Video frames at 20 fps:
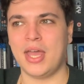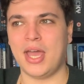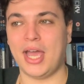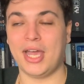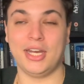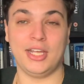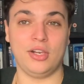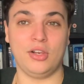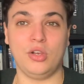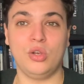
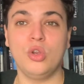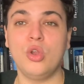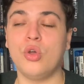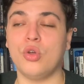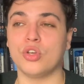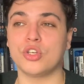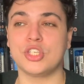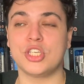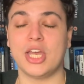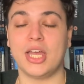And it
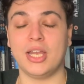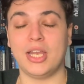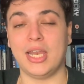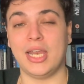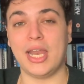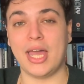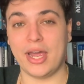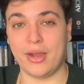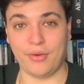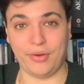looks
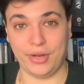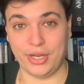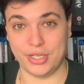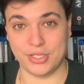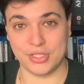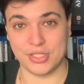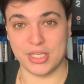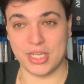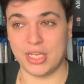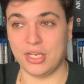
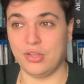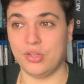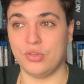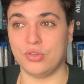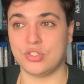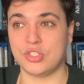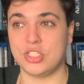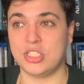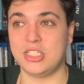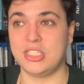hilarious. It
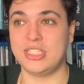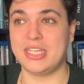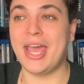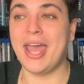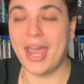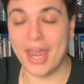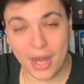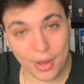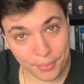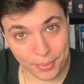looks
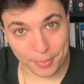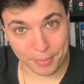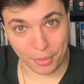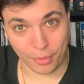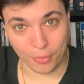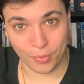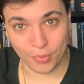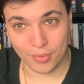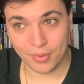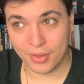
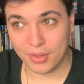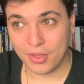terrible.